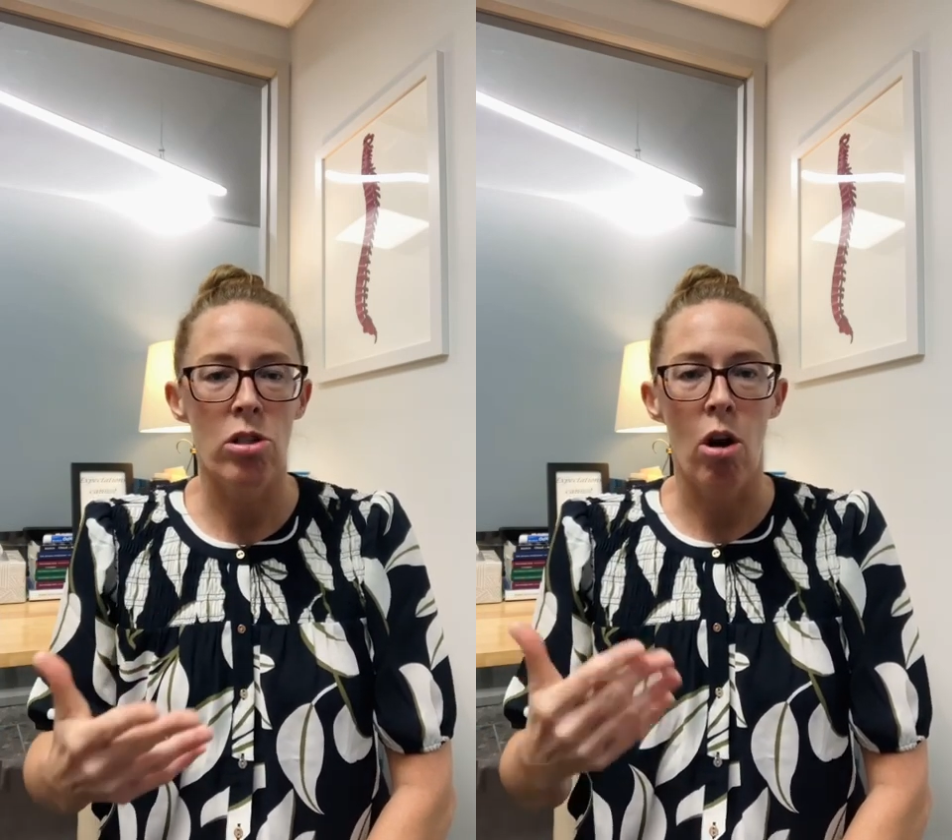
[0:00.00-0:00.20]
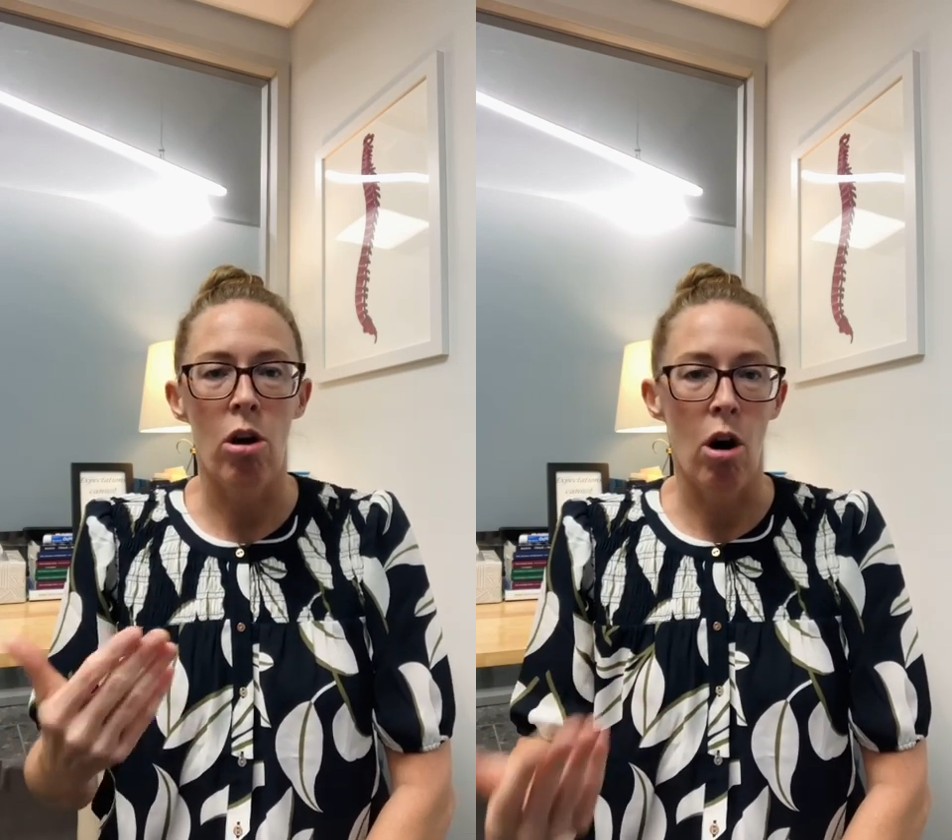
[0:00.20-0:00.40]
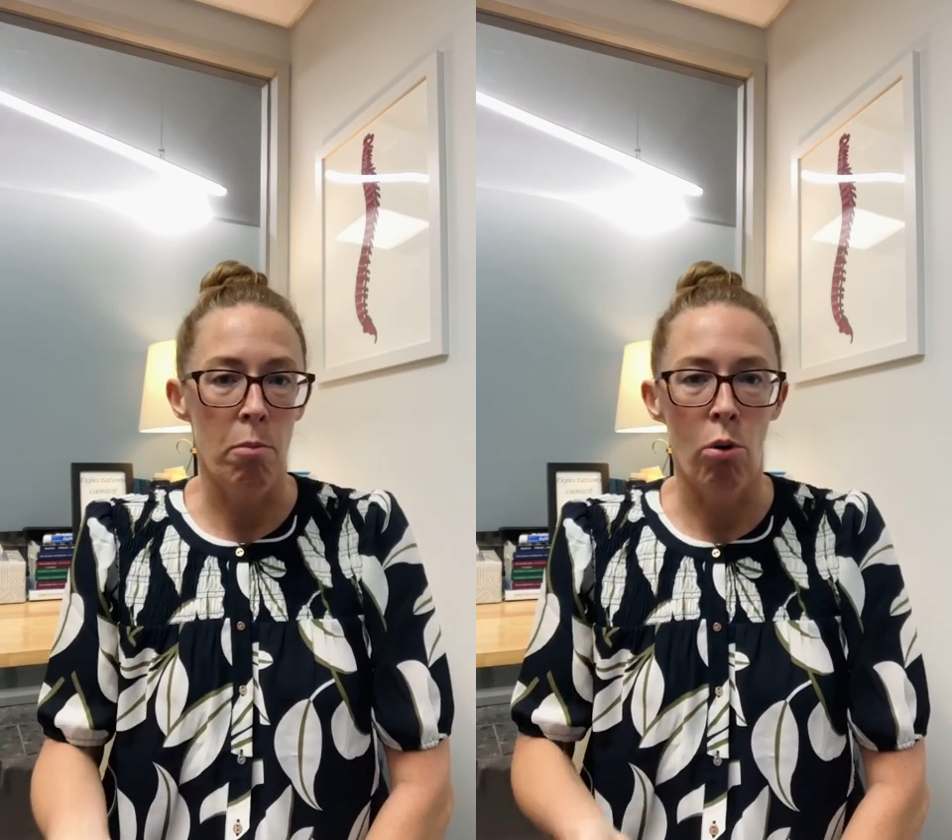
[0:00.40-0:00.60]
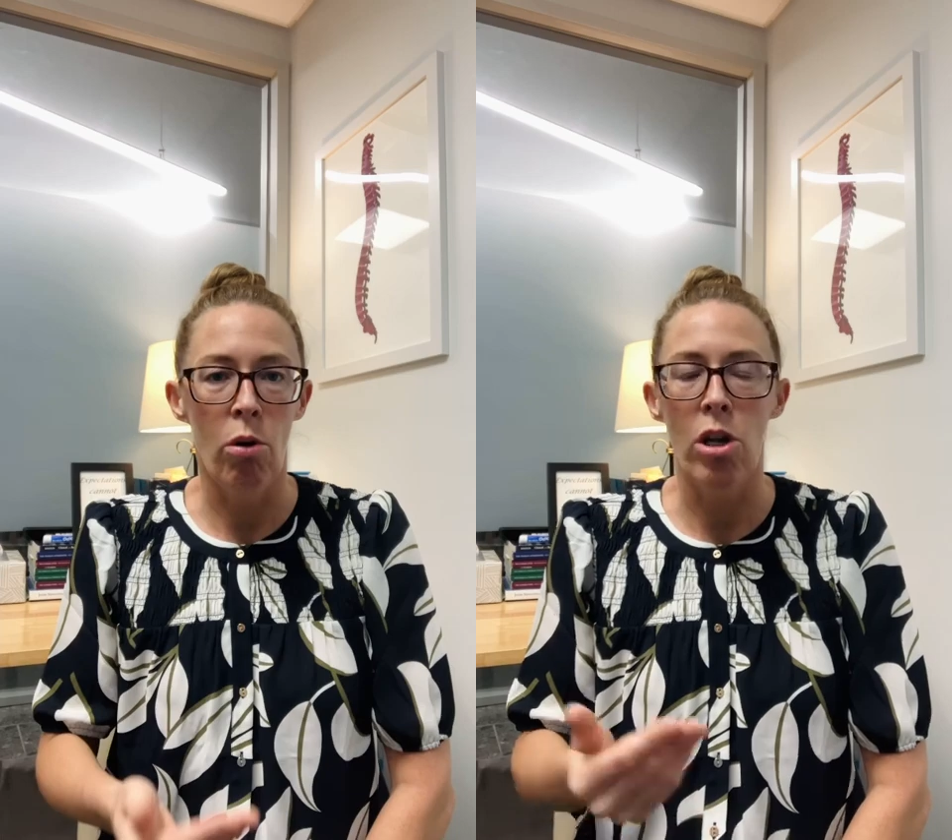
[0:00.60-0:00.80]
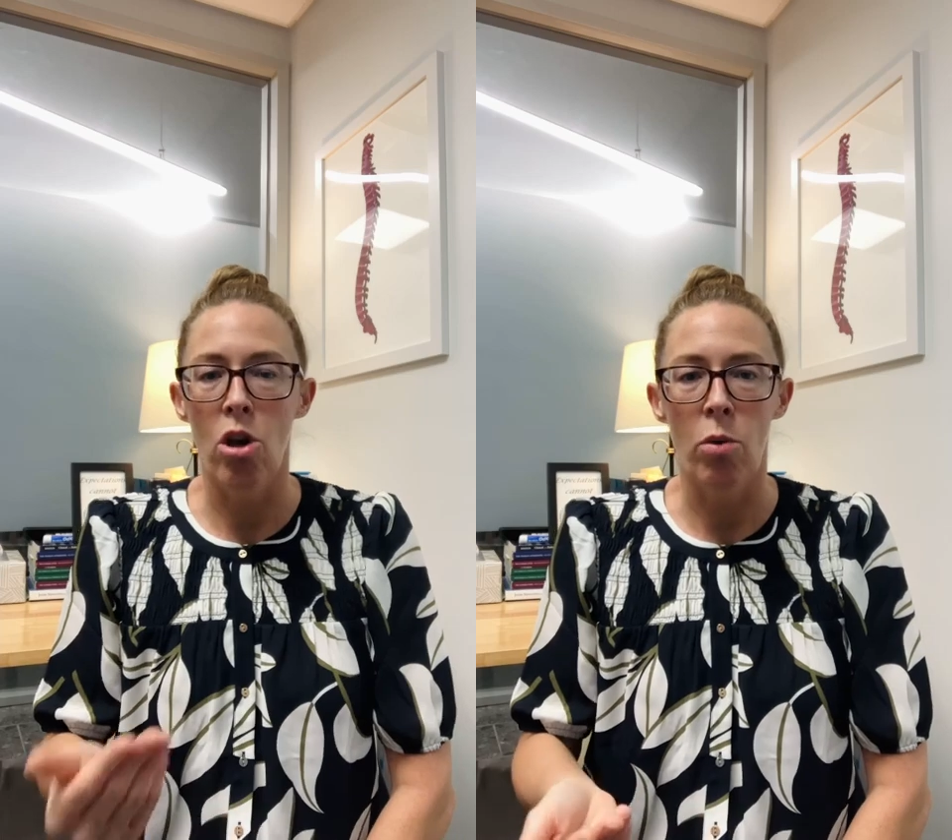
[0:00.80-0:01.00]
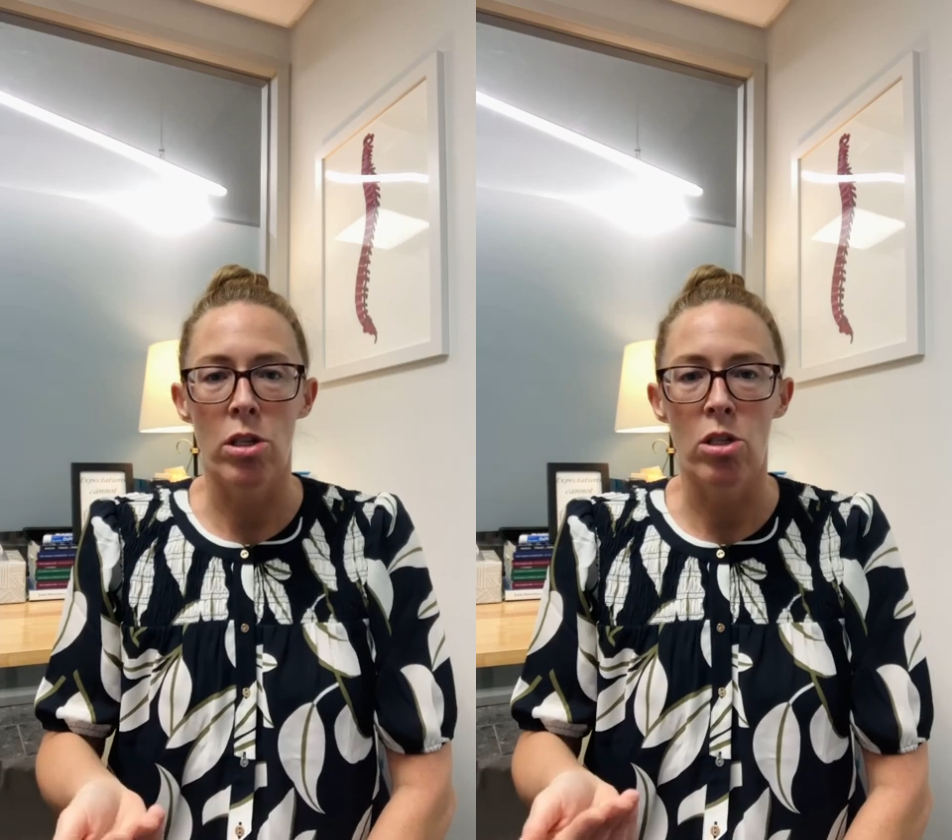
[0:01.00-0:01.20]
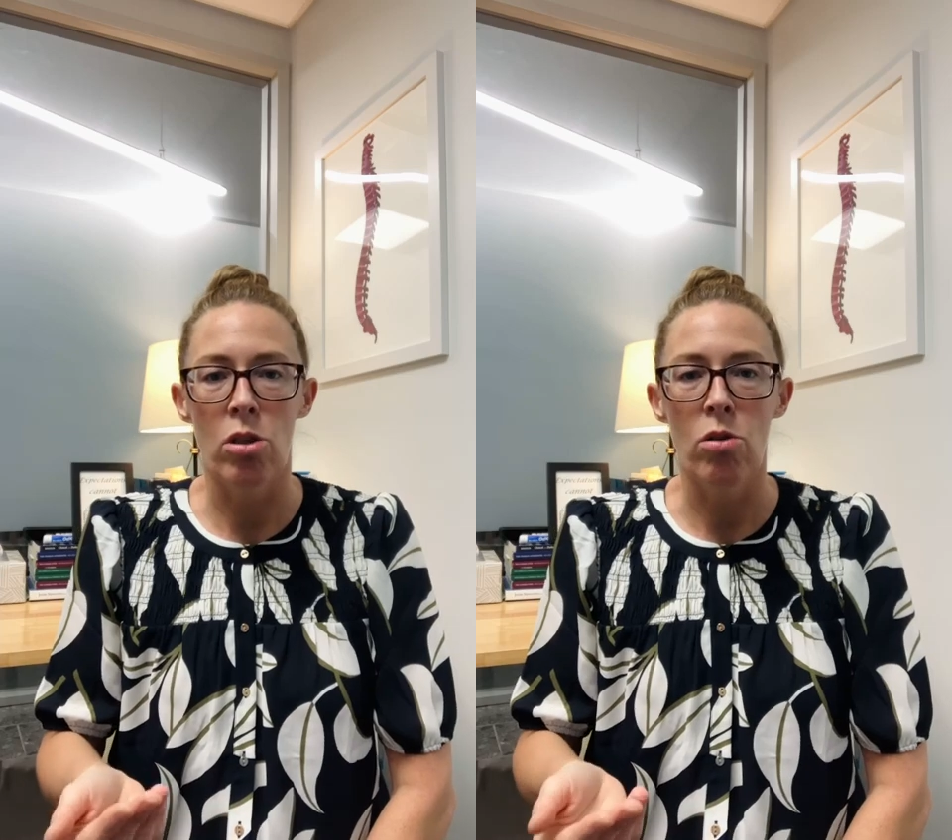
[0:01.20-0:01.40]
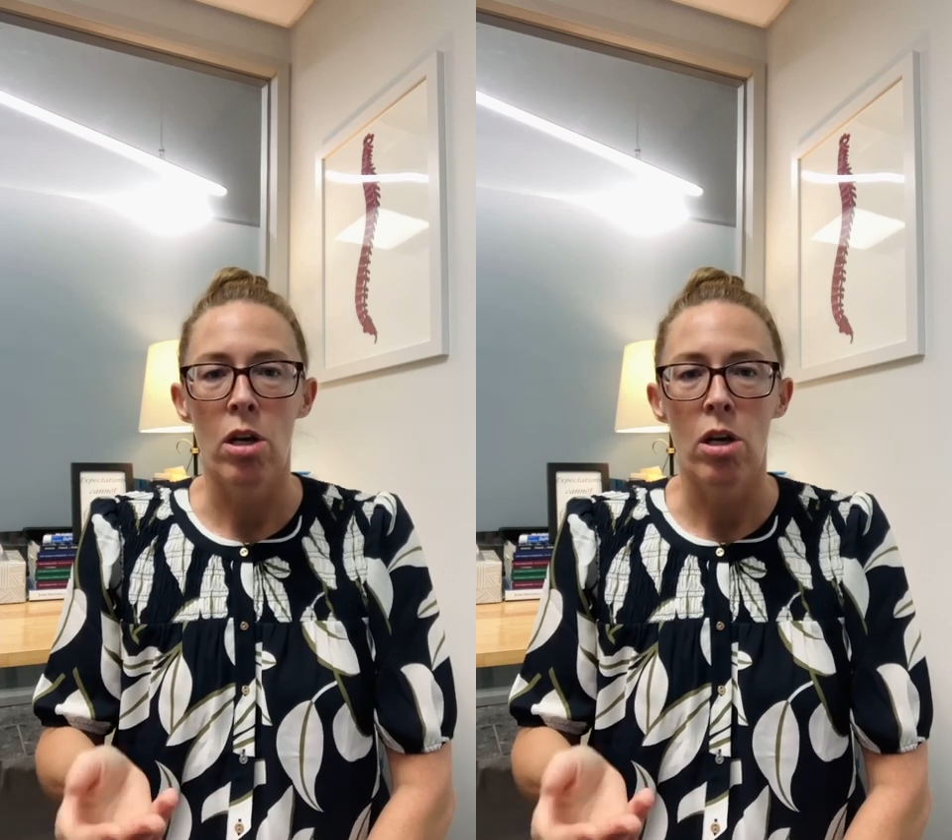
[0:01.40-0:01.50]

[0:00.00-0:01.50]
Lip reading: are on board and know what to do.